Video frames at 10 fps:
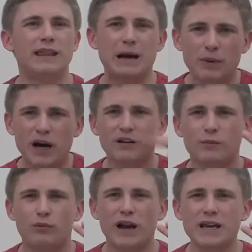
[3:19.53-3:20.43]
that part of the
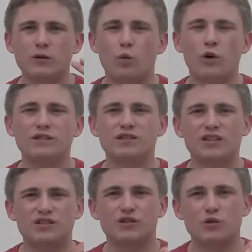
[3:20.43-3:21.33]
brain wants
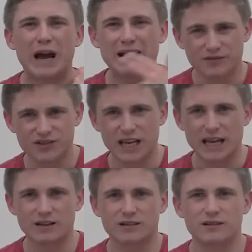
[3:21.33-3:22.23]
us to have
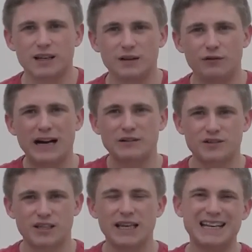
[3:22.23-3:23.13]
sex, deliver our
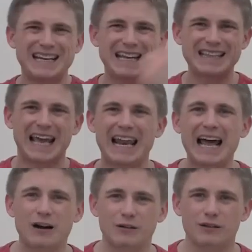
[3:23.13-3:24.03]
seed, and get the hell
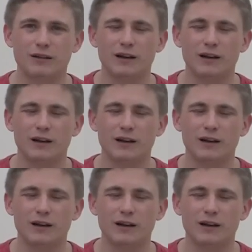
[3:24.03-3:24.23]
out.